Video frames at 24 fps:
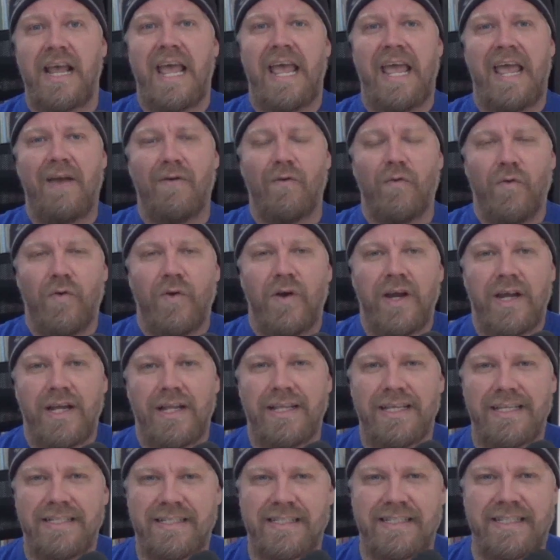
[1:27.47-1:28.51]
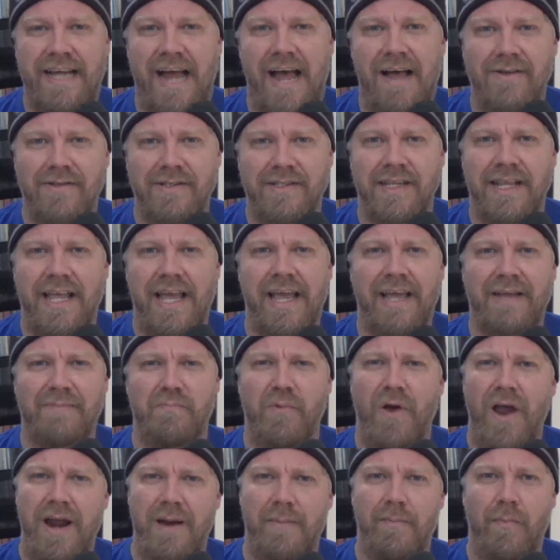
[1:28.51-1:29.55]
It really sounds like
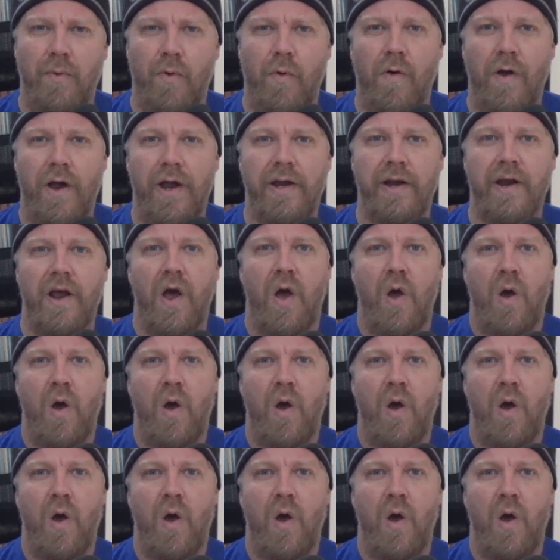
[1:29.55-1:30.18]
Brandon Boyd